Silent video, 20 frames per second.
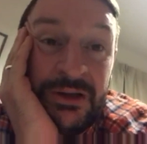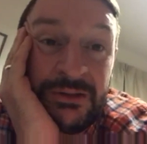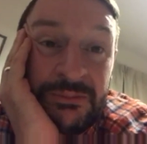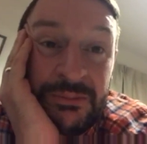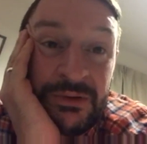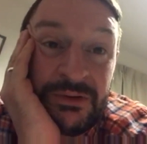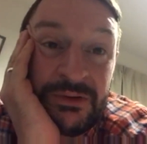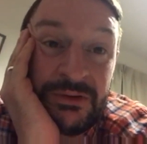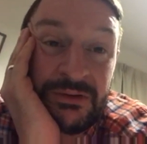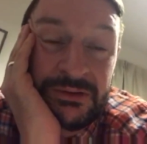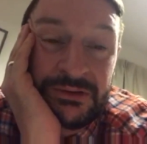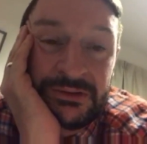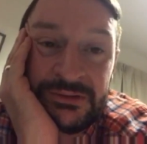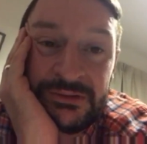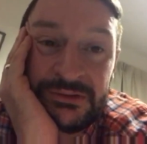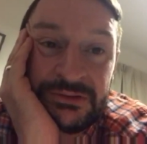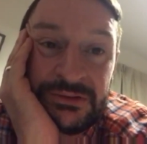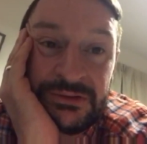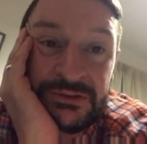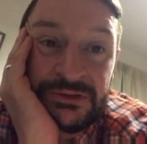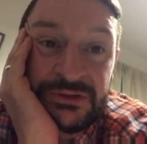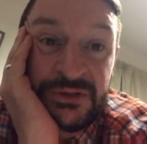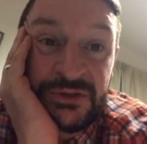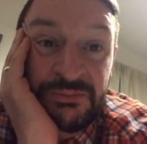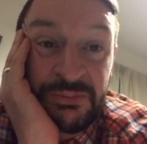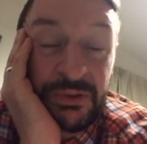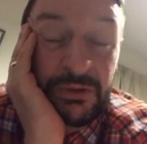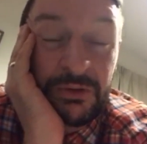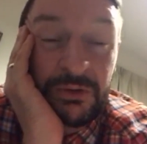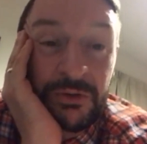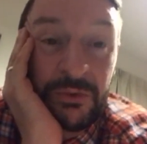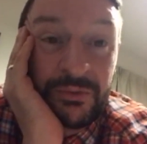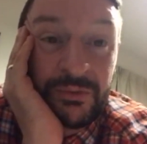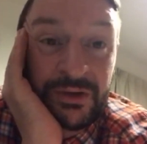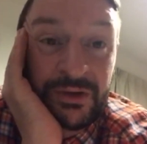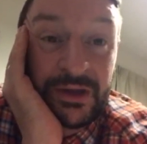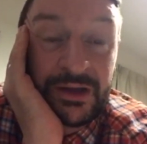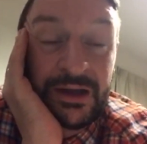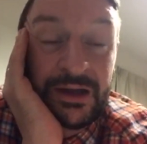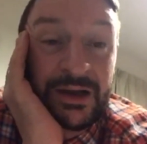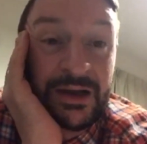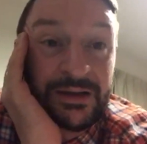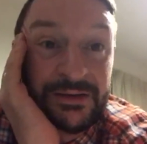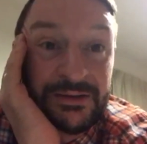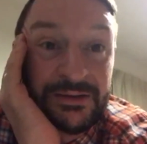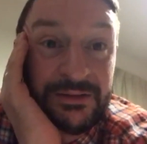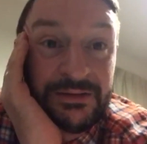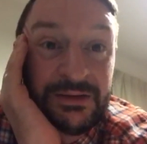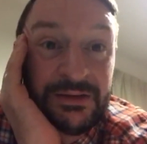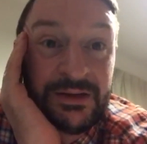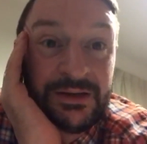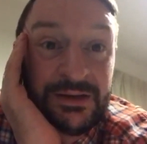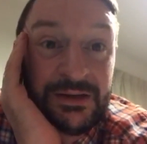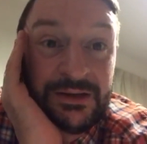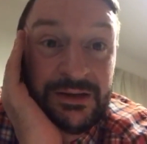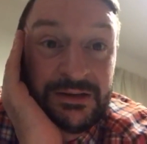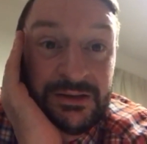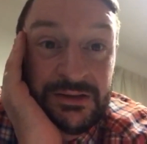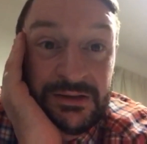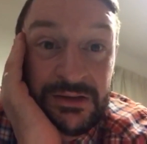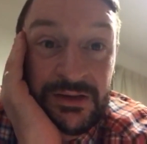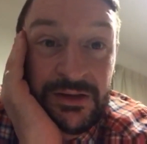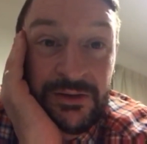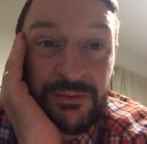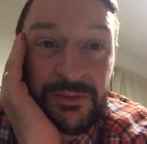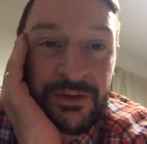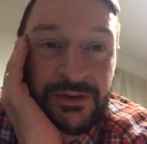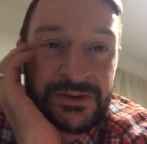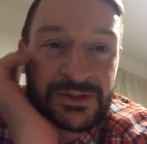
but she's put up with it, and you know what?